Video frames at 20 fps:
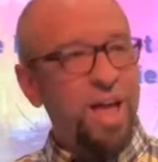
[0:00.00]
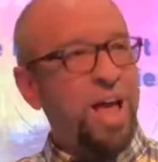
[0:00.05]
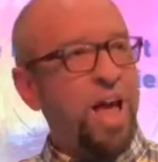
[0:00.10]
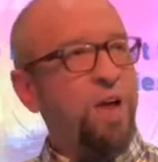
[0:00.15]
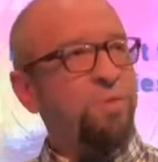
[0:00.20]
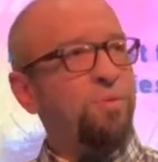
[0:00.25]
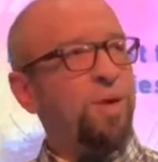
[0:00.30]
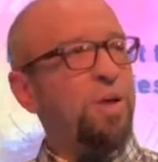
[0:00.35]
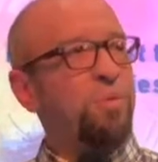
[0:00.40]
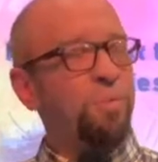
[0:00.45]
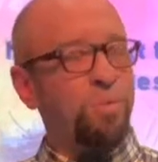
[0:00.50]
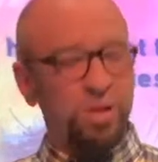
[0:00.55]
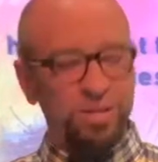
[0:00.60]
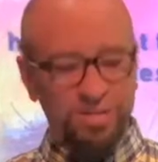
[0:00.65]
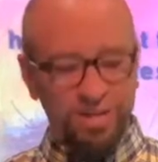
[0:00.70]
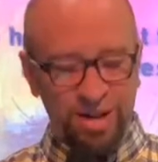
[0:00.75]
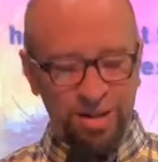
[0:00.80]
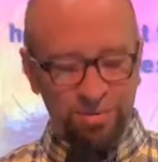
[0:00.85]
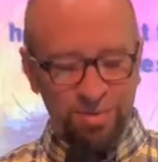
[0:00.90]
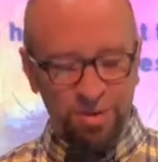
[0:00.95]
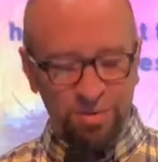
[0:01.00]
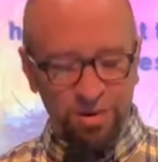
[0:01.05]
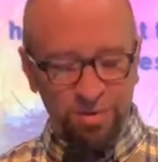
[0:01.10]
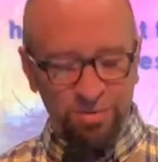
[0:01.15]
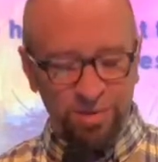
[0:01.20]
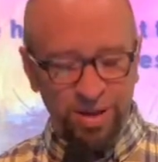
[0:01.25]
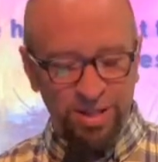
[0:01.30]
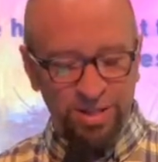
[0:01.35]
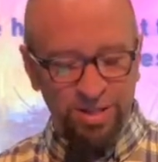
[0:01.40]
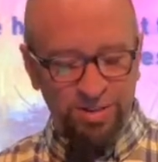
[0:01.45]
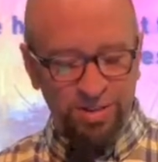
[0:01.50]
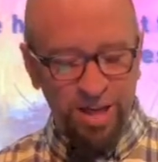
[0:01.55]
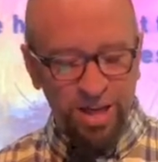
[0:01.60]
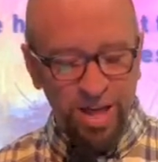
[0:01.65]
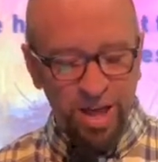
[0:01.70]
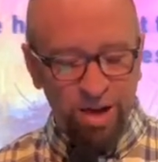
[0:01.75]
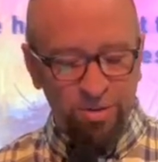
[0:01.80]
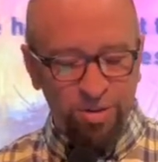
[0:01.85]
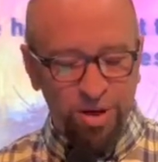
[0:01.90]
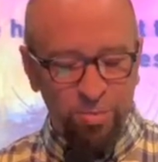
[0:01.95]
I read once, and I'm, I'm going to read this.
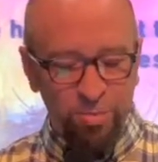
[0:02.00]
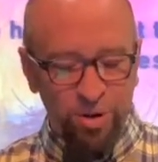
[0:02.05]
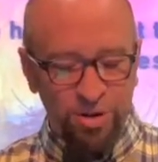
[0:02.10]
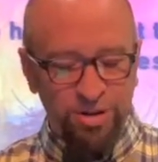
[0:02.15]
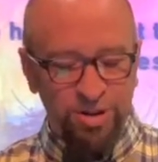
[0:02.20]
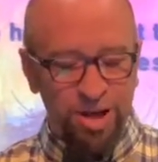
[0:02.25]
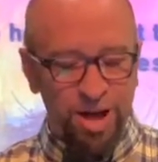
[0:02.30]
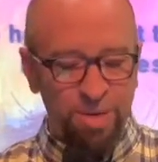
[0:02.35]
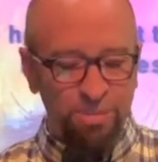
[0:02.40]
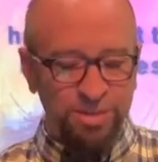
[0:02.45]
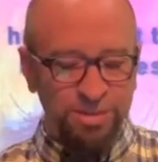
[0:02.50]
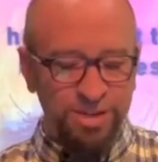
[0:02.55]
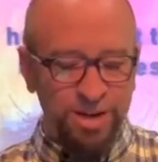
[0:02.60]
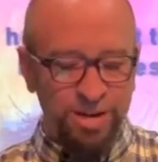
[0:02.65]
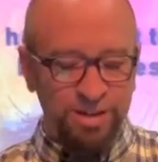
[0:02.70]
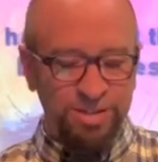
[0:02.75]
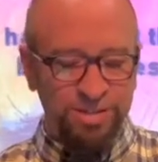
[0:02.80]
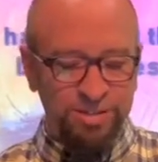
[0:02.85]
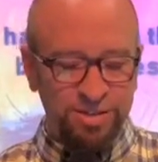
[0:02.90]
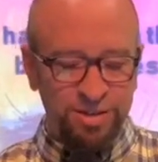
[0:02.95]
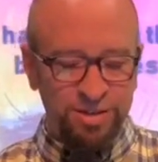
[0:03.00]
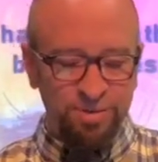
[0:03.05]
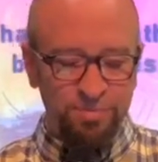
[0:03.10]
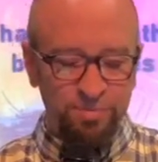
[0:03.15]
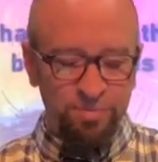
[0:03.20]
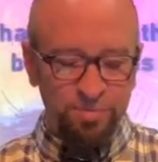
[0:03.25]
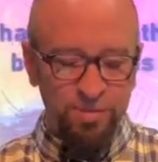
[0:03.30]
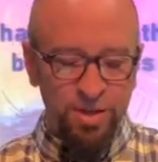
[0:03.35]
I read where Thomas Edison